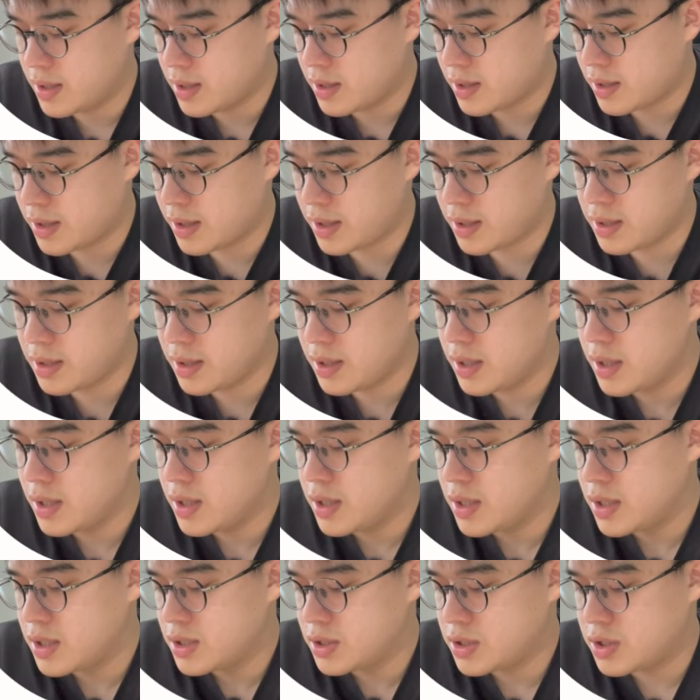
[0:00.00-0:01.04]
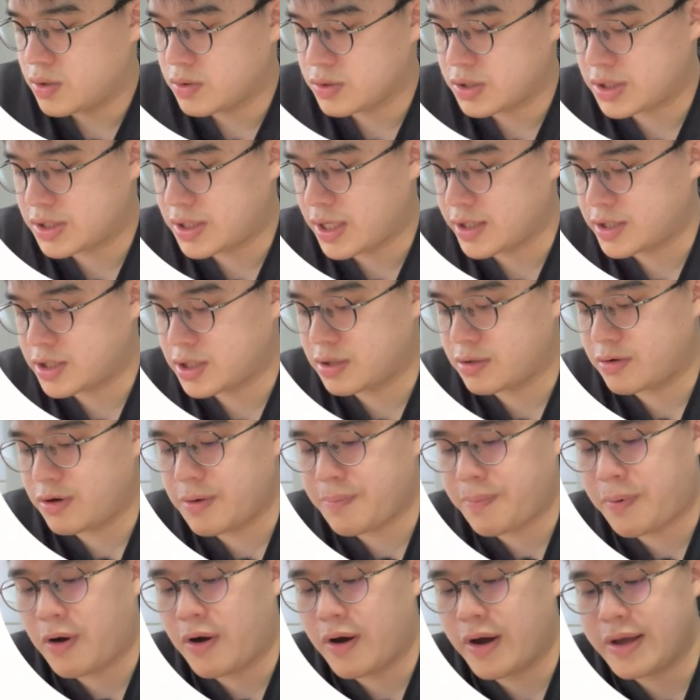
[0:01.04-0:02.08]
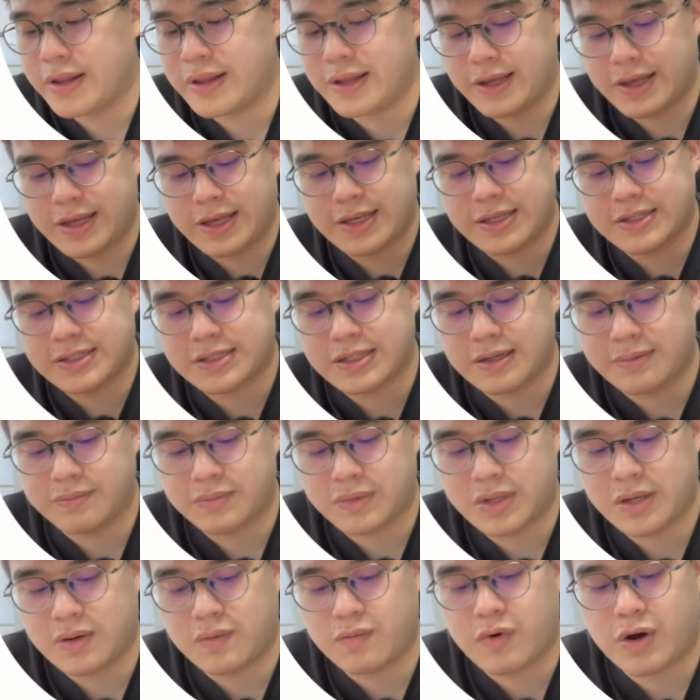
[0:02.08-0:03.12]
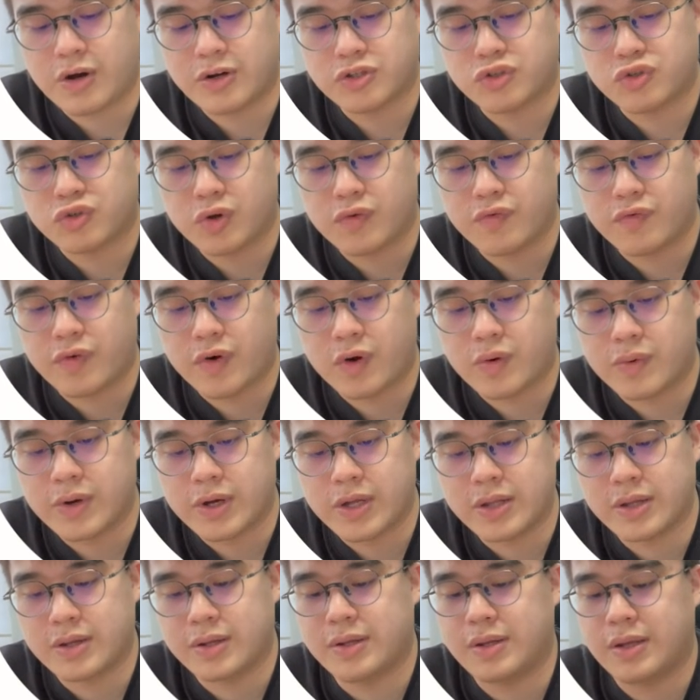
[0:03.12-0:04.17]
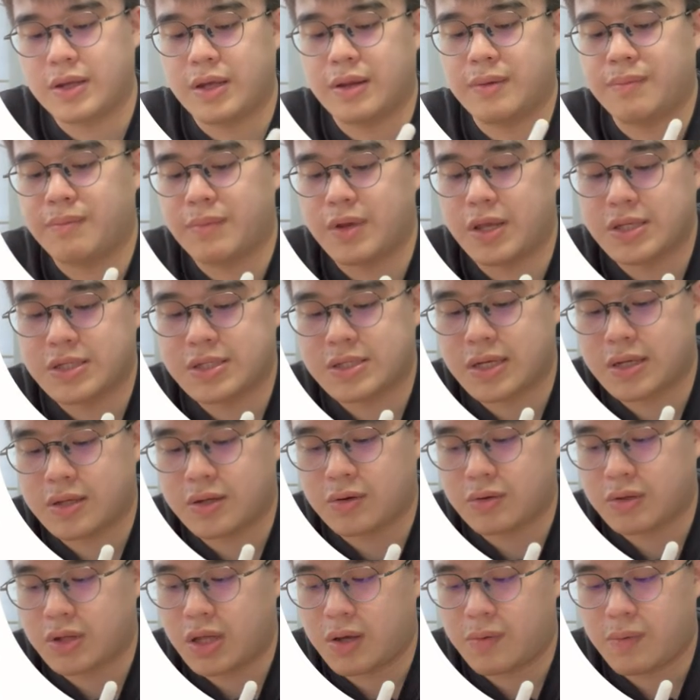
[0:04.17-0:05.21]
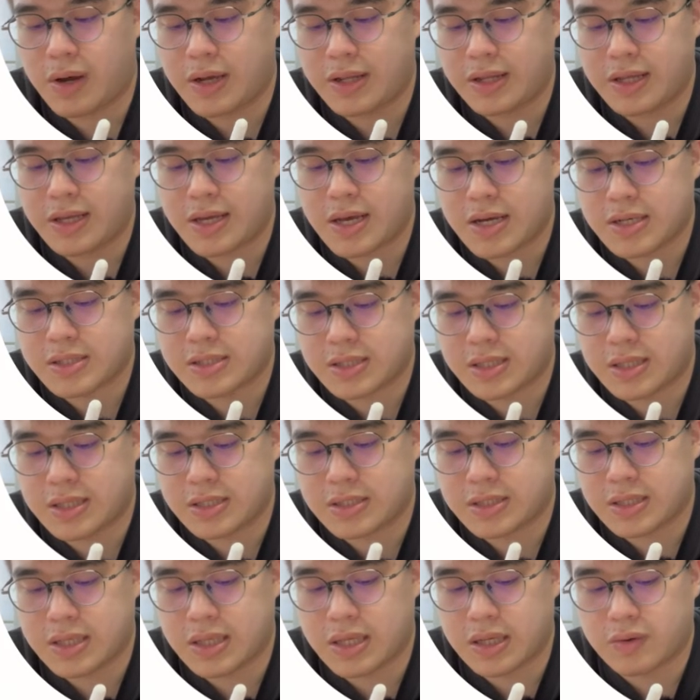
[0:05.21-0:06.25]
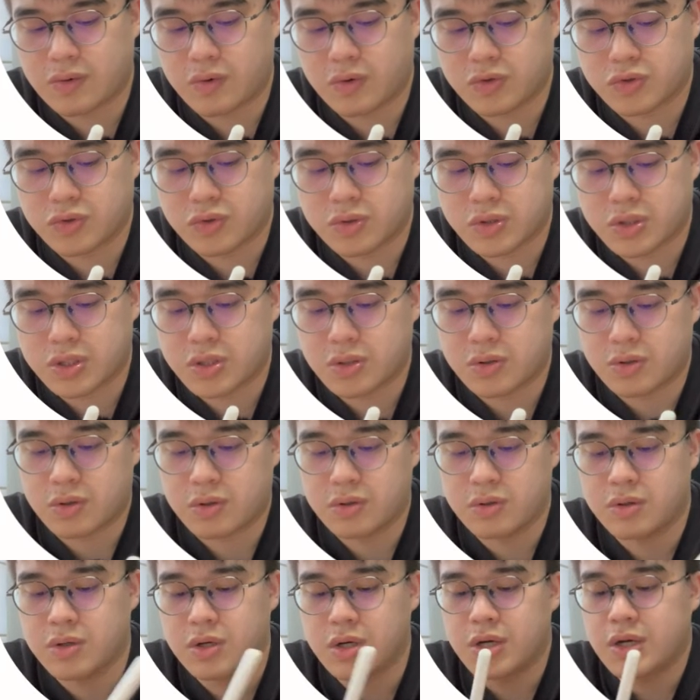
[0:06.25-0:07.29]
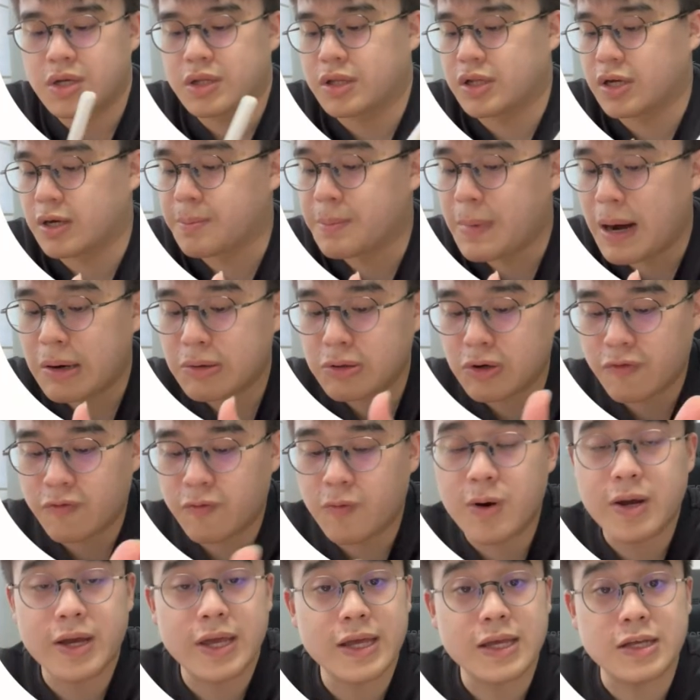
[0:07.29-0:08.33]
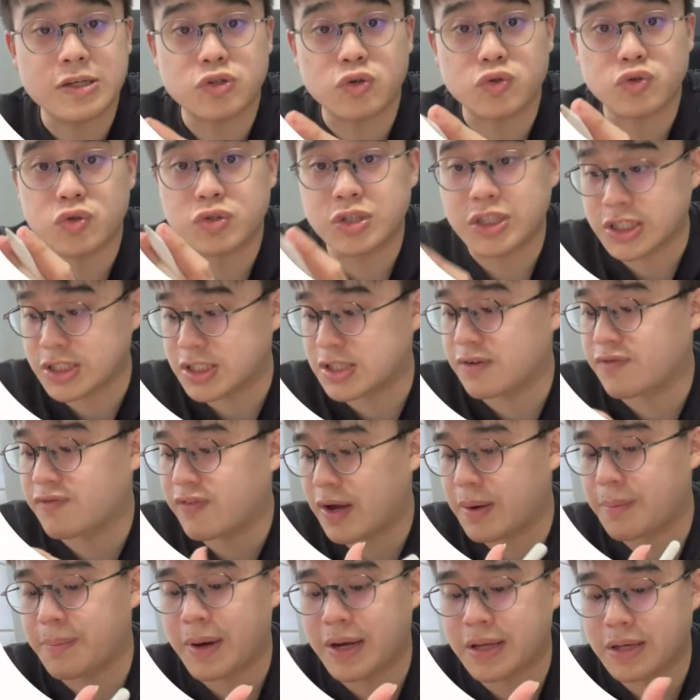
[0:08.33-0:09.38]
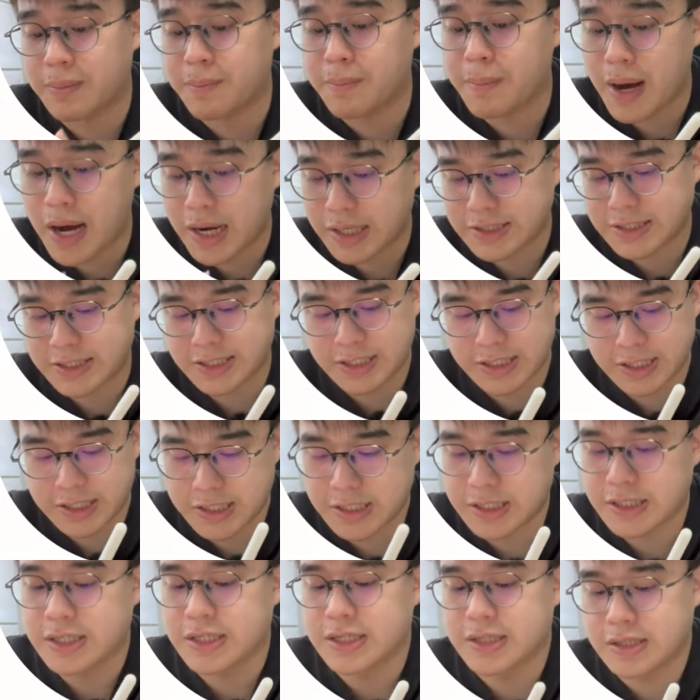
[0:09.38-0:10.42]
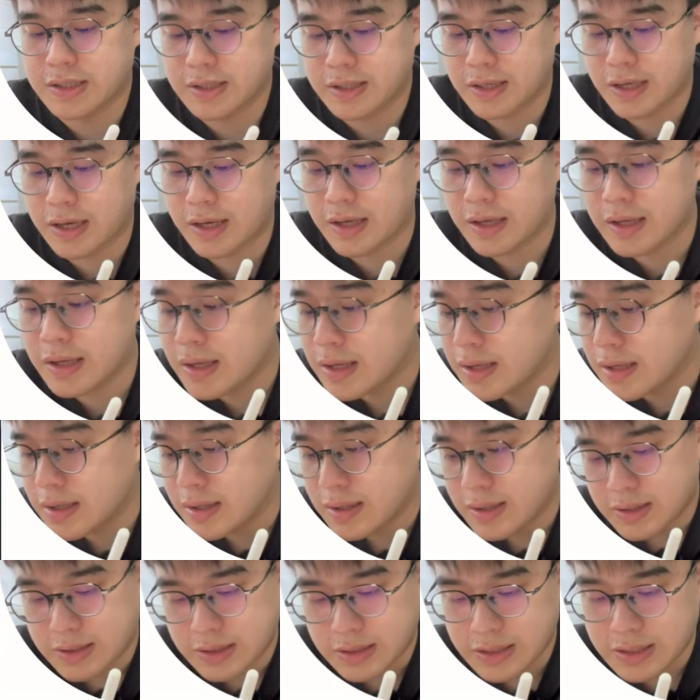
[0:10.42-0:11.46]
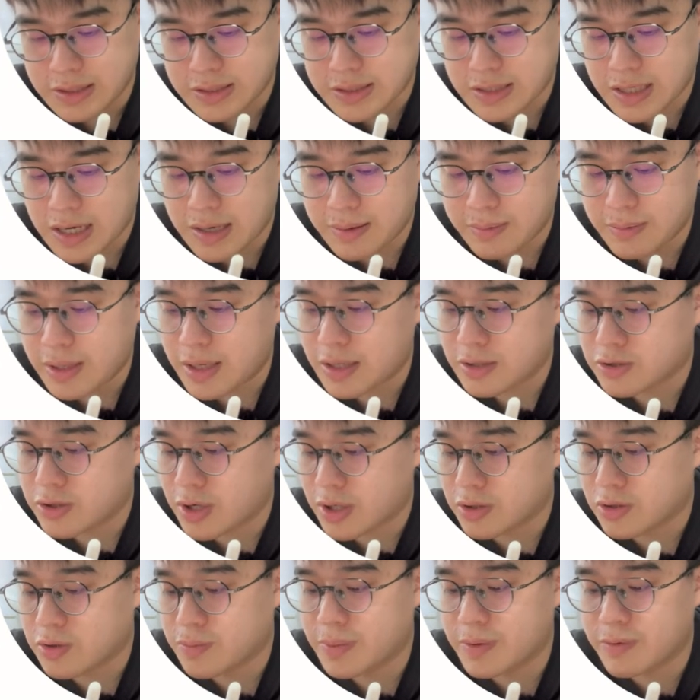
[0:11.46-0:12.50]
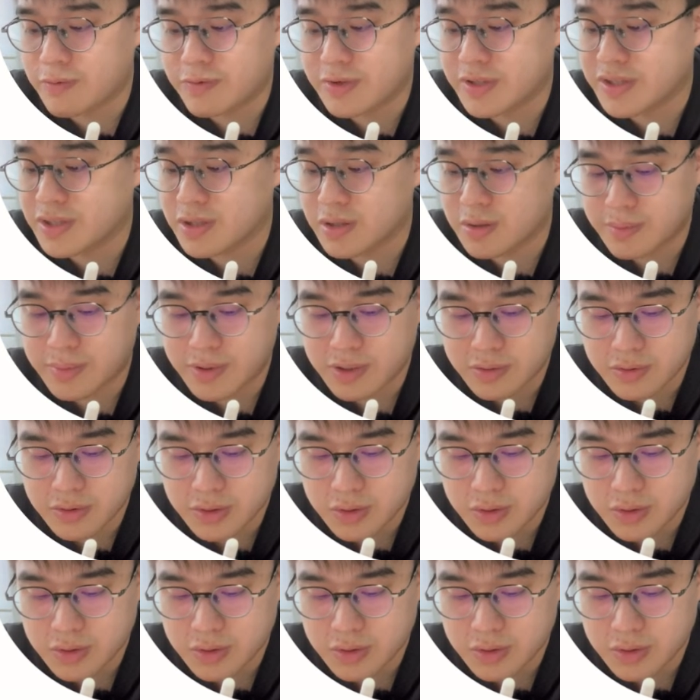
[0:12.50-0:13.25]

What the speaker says: Okay, so stationary point is something very straightforward. It means that your dy dx is equals to 0. The amount of working is also justified by the marks here. Okay, this time they are trying to be reasonable.